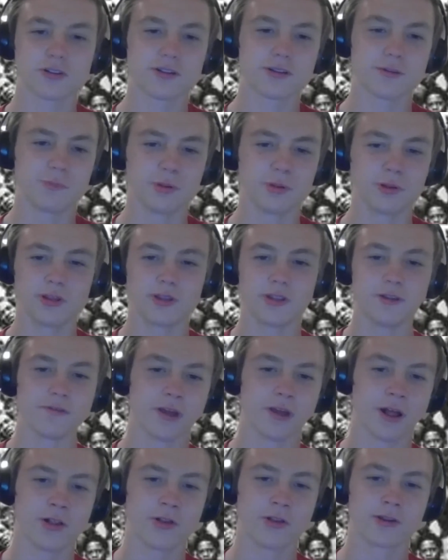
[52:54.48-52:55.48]
believe,
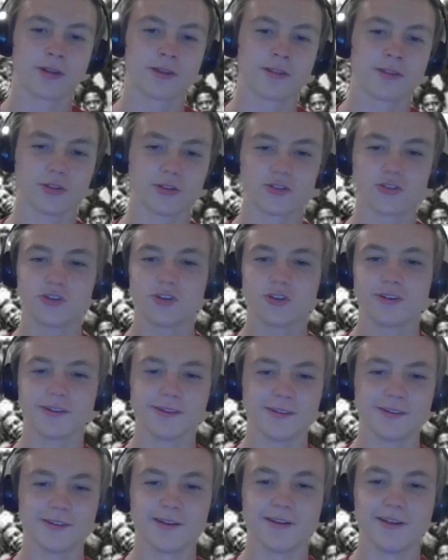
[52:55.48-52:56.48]
Ellen, that she
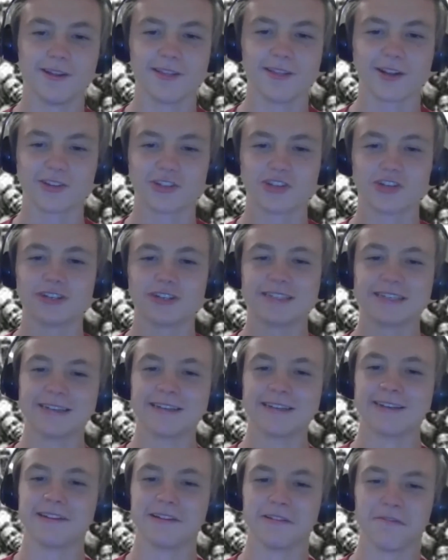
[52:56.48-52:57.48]

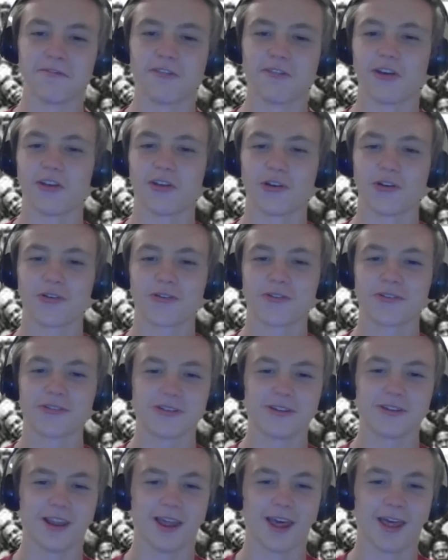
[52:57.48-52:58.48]
didn't invite her,
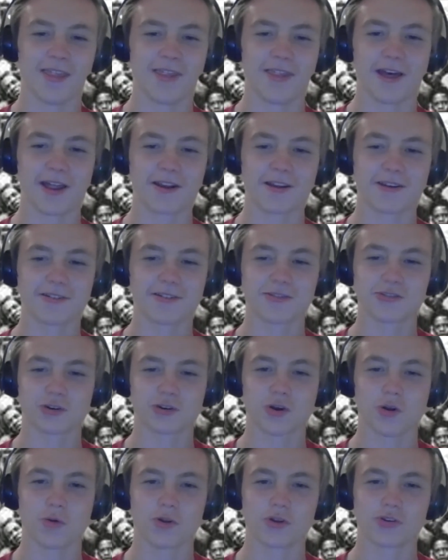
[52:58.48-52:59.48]
and that
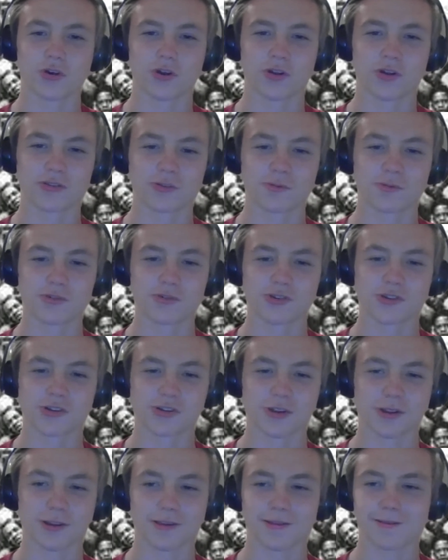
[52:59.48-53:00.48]
Dakota Johnson was just
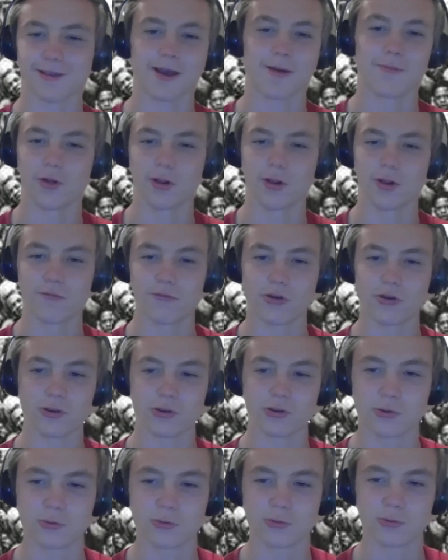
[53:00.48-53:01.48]
like, "Yeah, I'm not
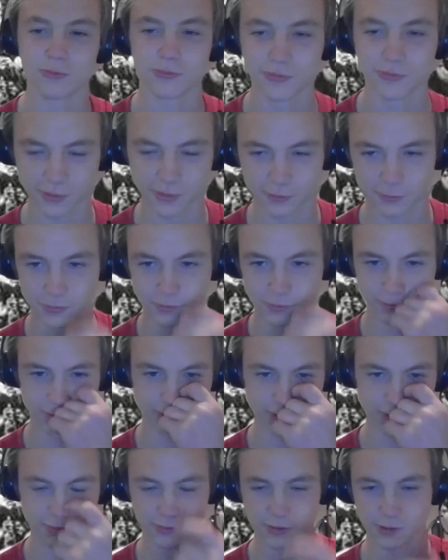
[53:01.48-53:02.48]
inviting you."
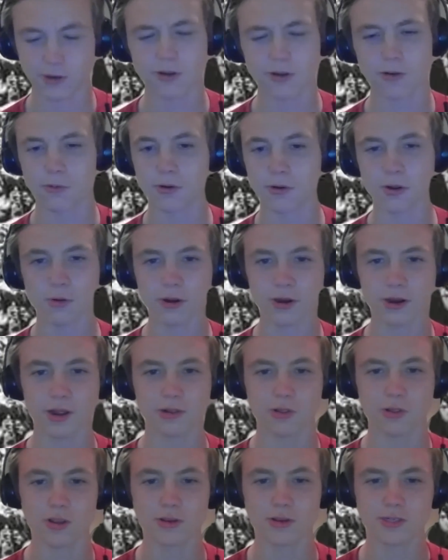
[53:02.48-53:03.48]
She was like, "Oh no, it got
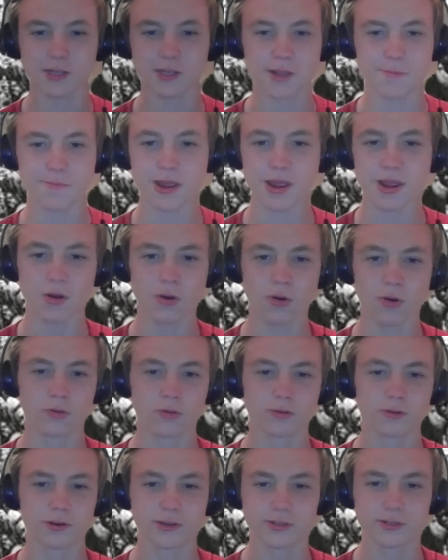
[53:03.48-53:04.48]
lost in the
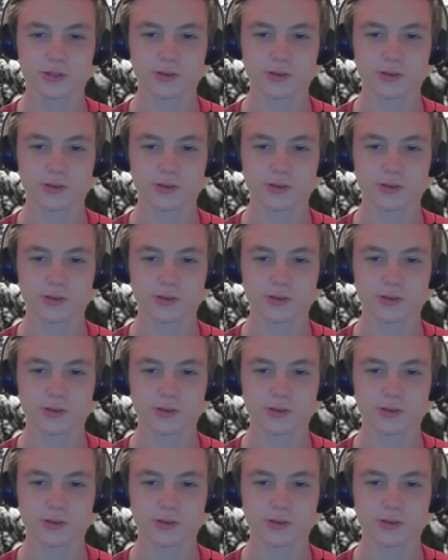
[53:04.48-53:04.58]
mail because you